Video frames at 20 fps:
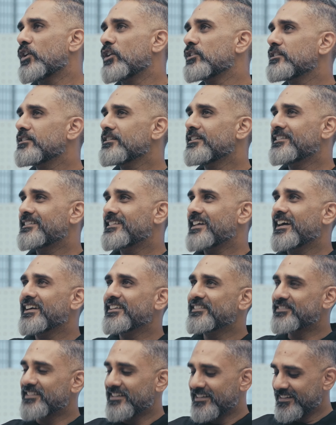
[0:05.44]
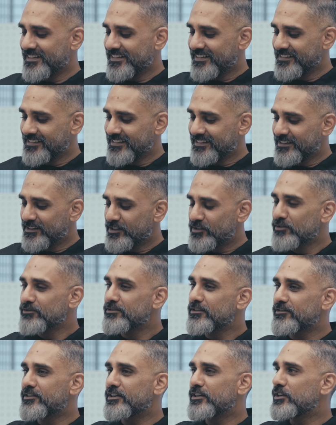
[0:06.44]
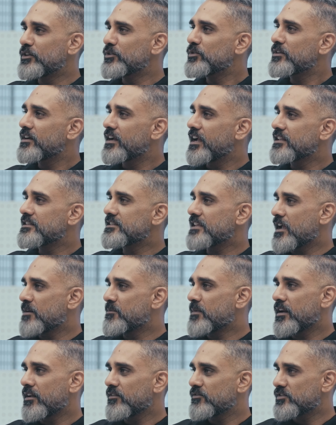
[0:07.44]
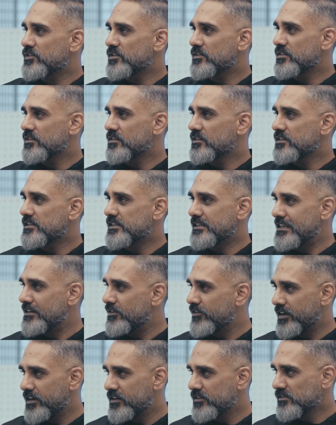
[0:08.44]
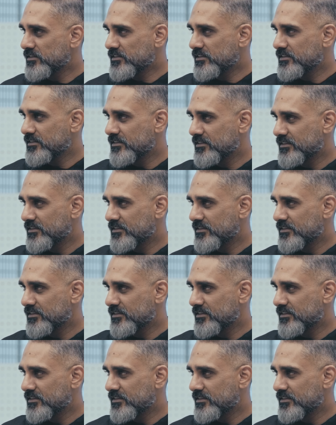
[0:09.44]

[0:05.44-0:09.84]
on the tire front, the 250 Duke gets MRF's steel radials.